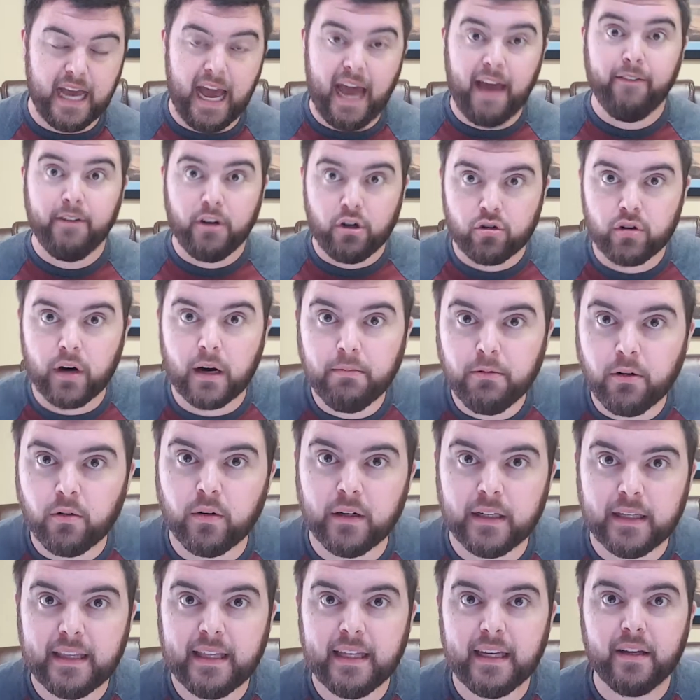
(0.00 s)
having trouble
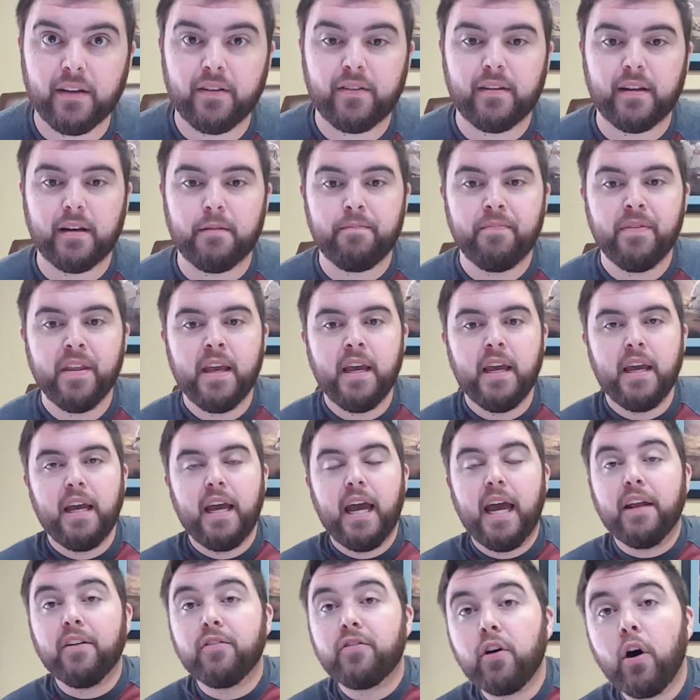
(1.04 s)
with this."
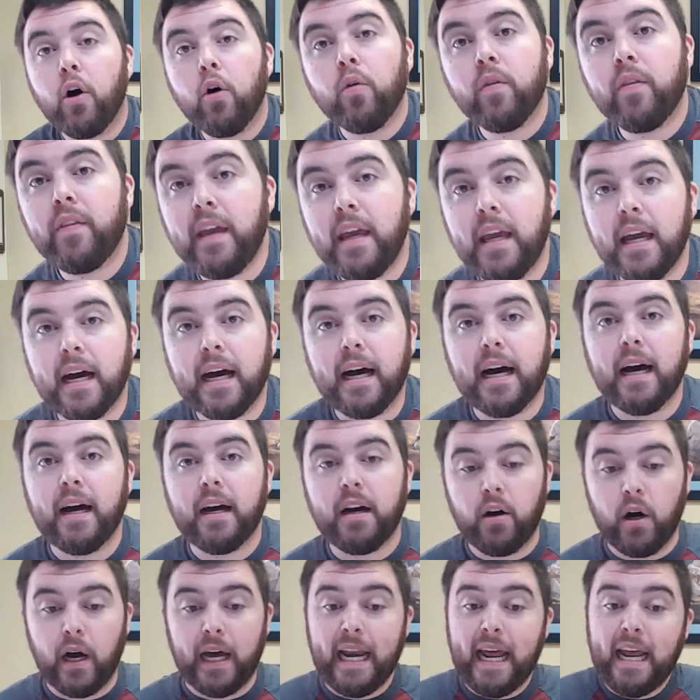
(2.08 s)
And so
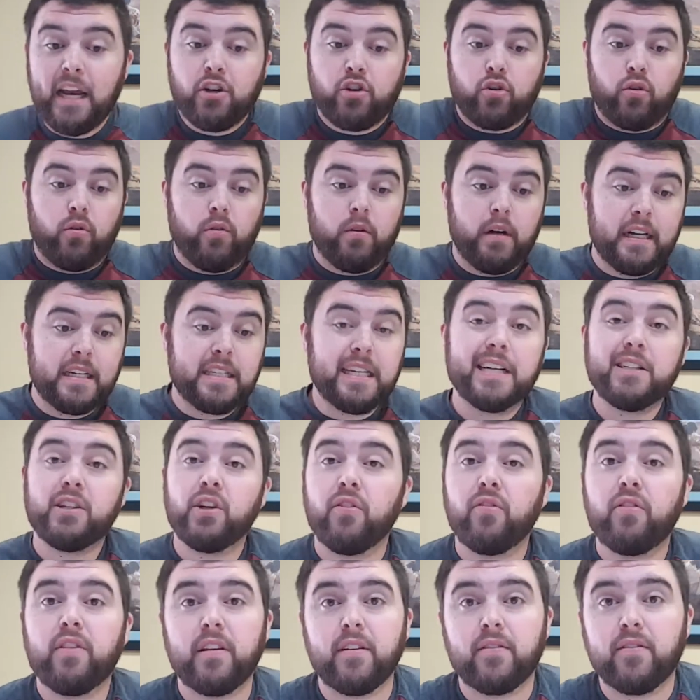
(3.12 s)
an angel
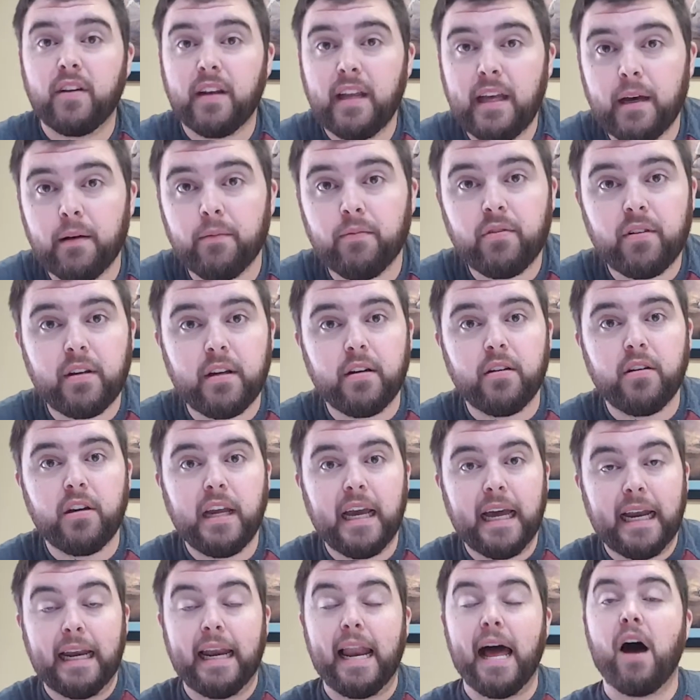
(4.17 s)
touches his lips and
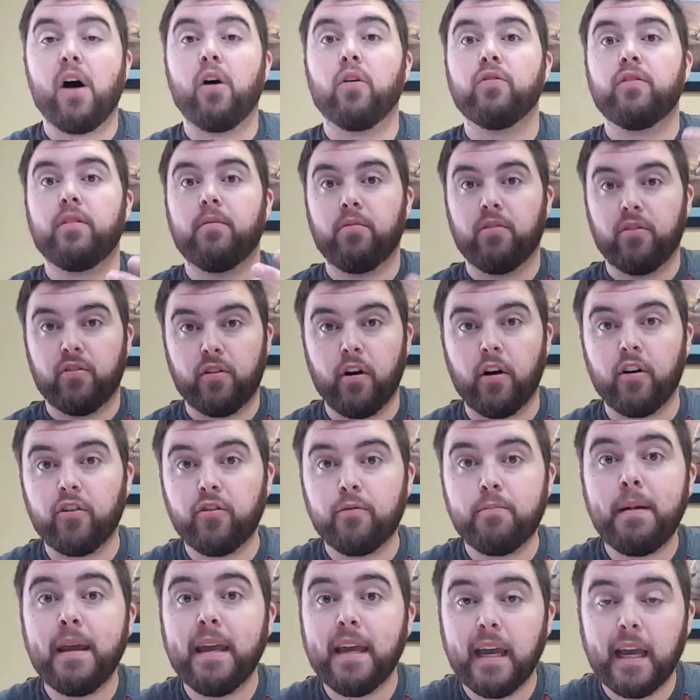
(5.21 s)
allows him to start
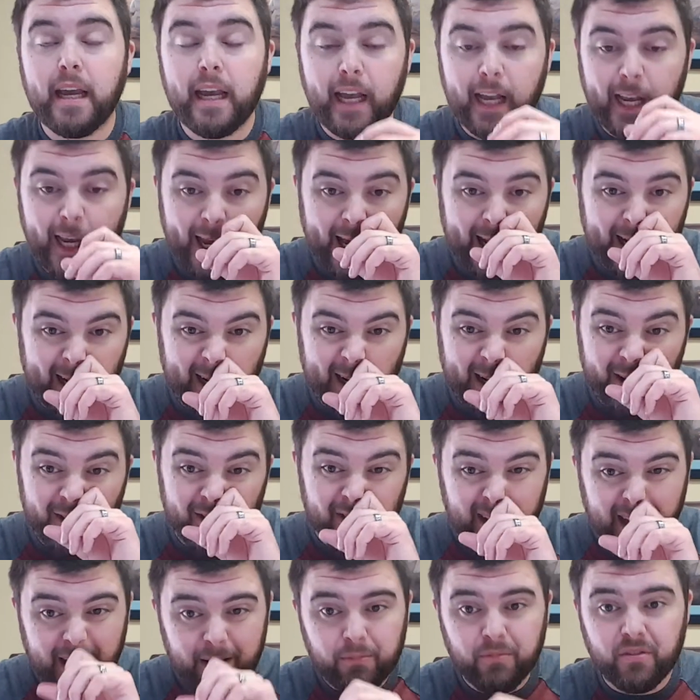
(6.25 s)
speaking again. And it
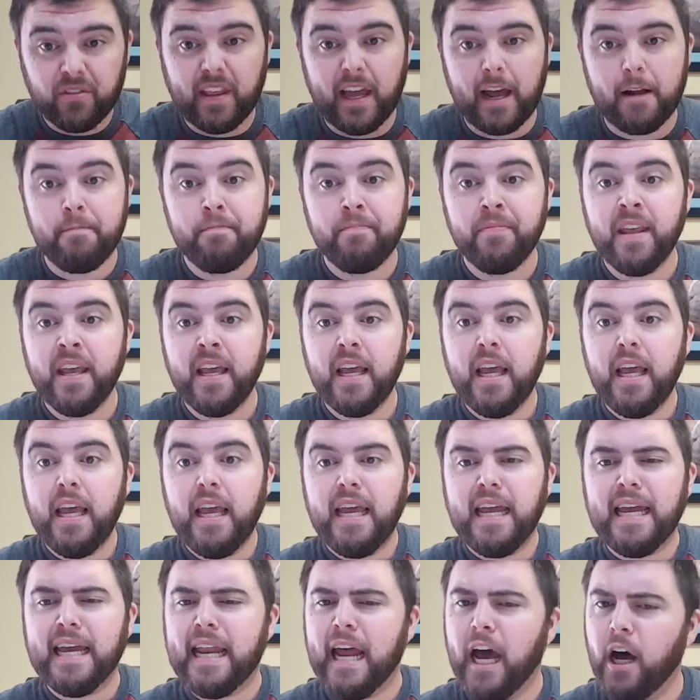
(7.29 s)
seems that
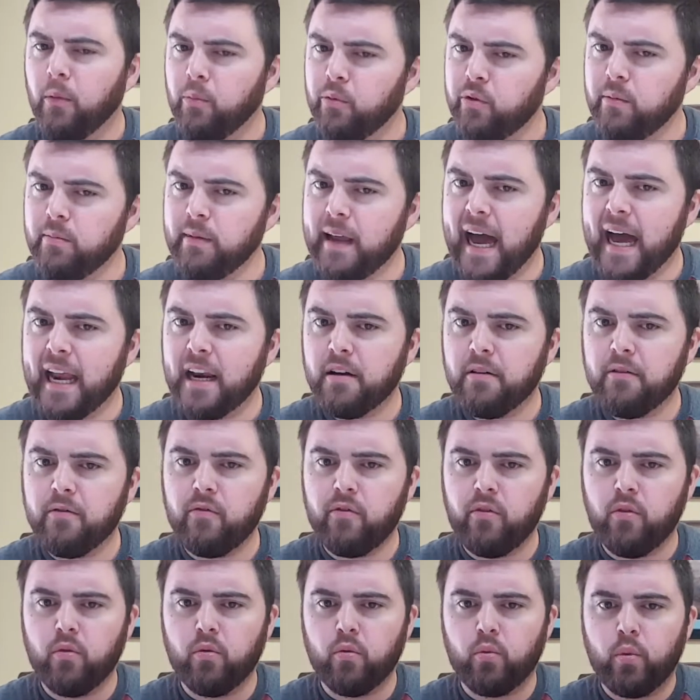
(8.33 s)
it helps him kind
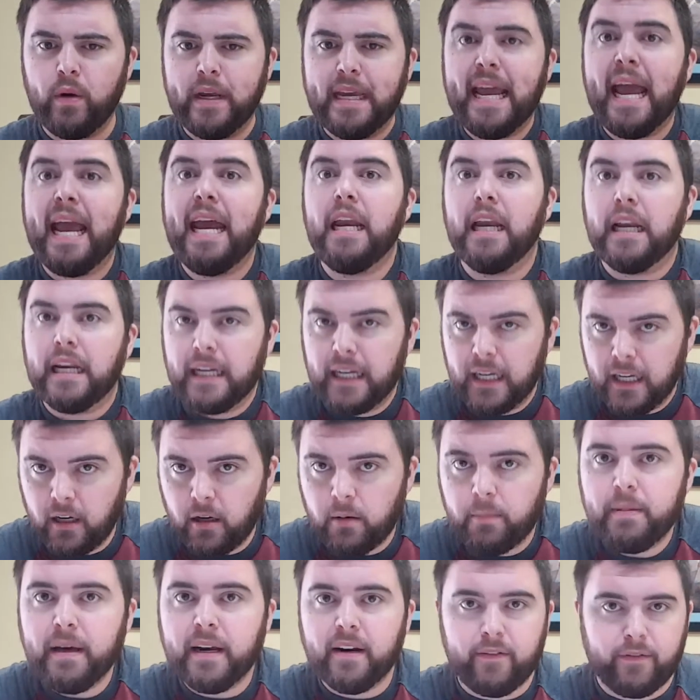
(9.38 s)
of regain a
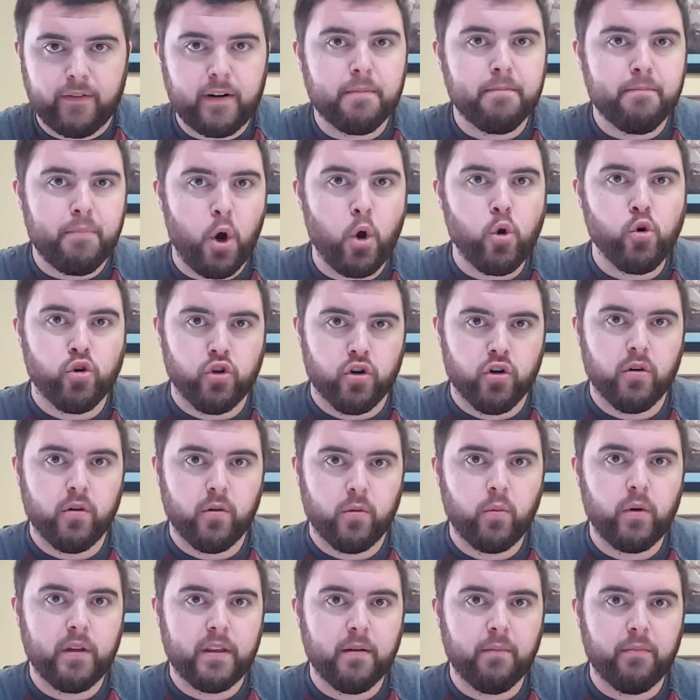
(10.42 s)
little bit of composure
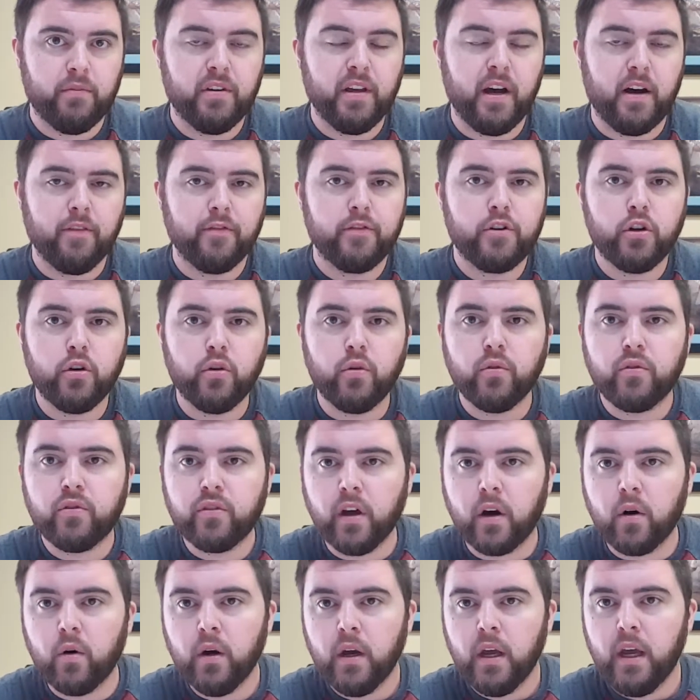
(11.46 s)
with himself too.
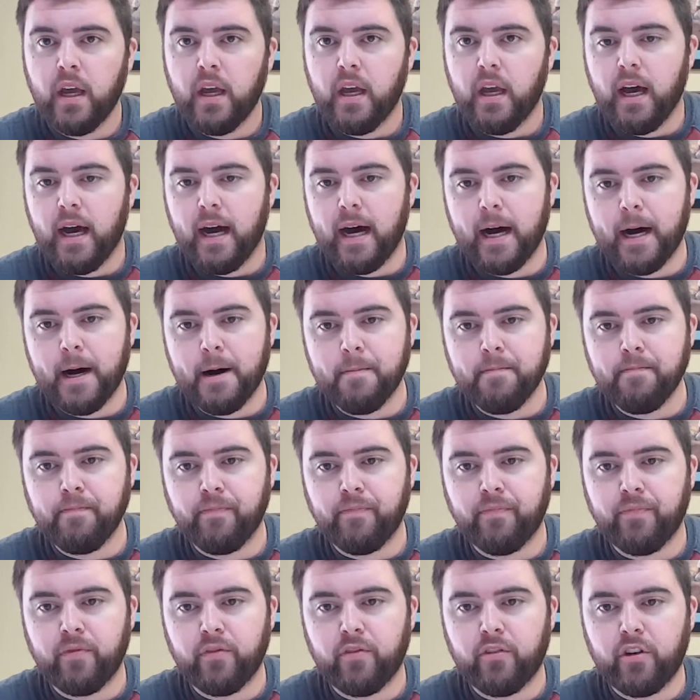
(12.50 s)
So
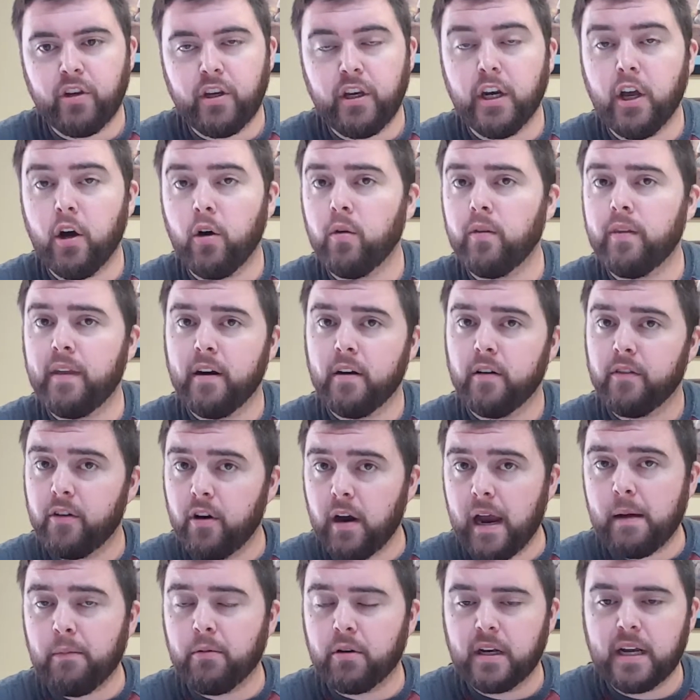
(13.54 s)

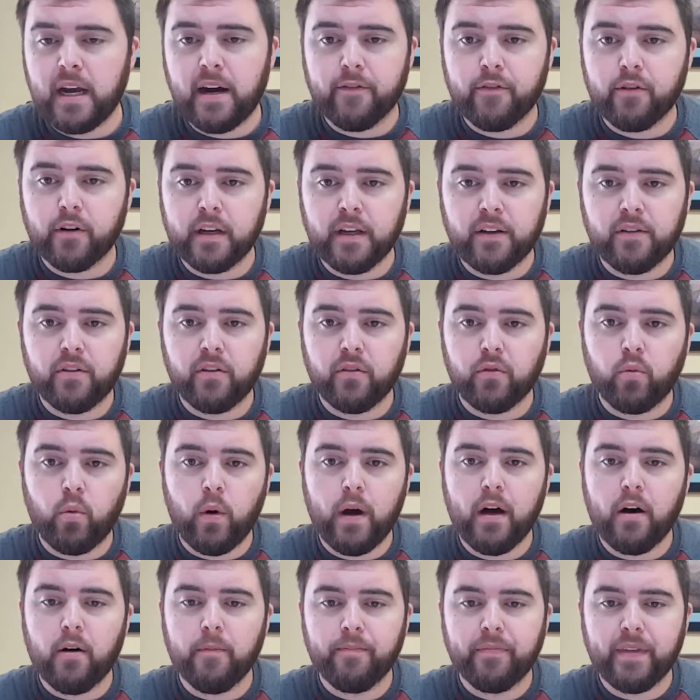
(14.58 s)
they're able to comfort us as
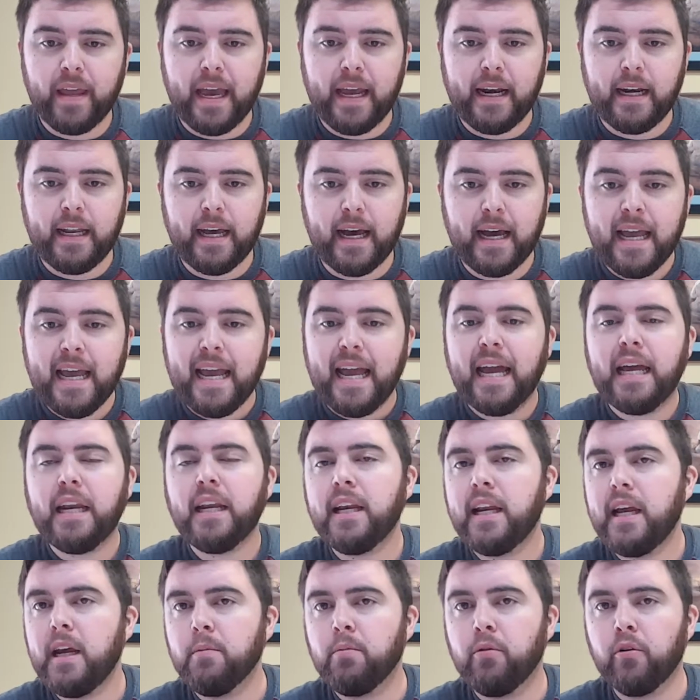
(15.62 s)
well. And
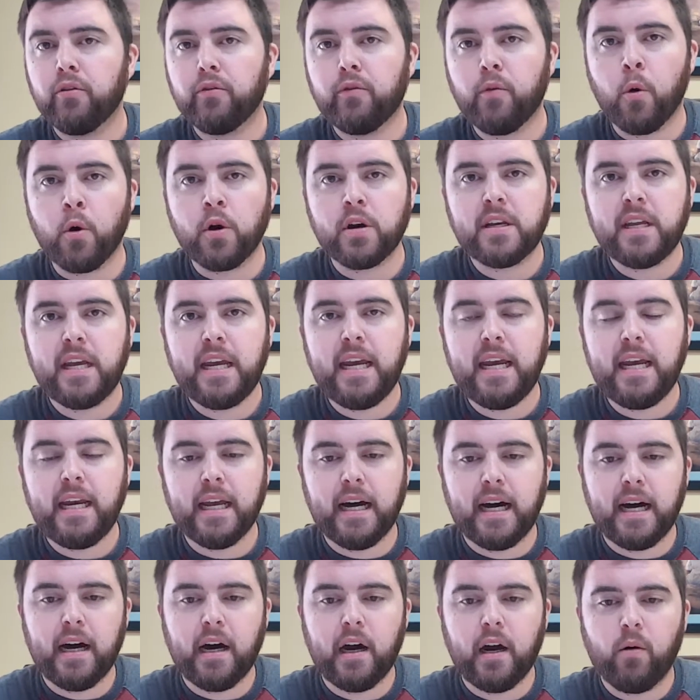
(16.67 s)
in Hebrews 14,
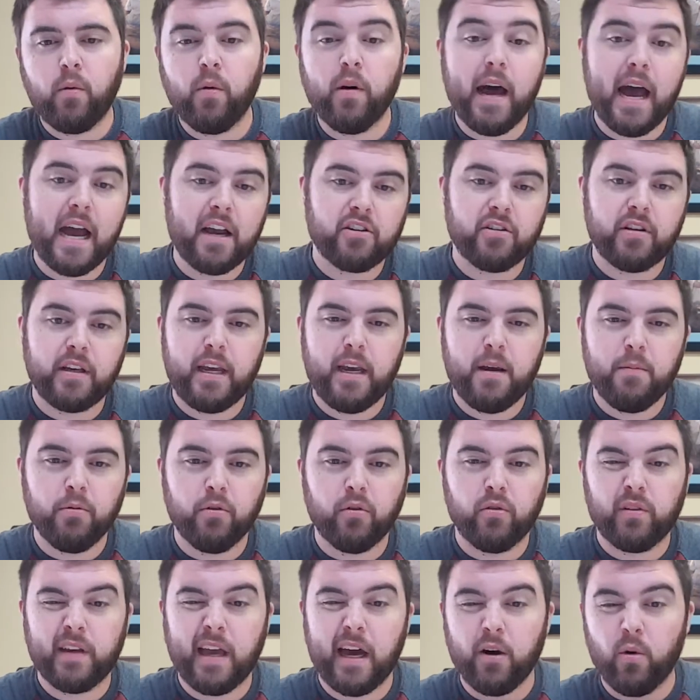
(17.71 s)

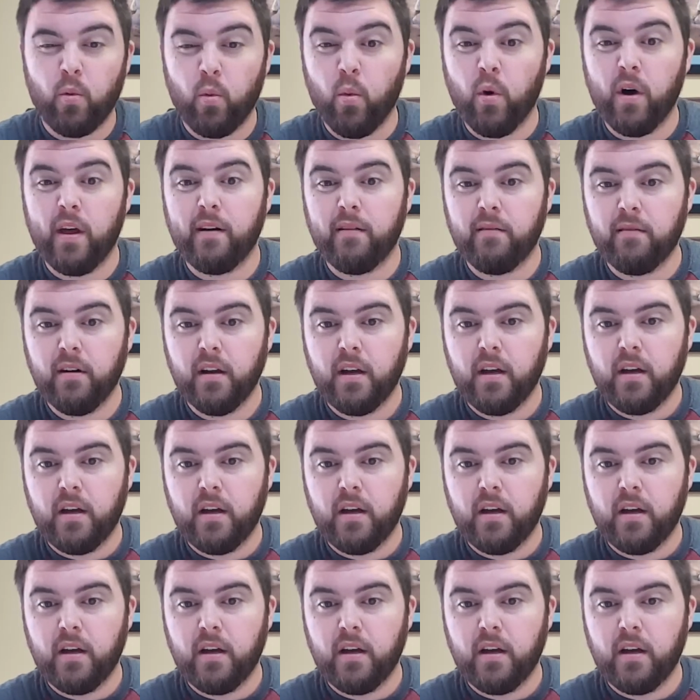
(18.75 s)
Hebrews kind of 1.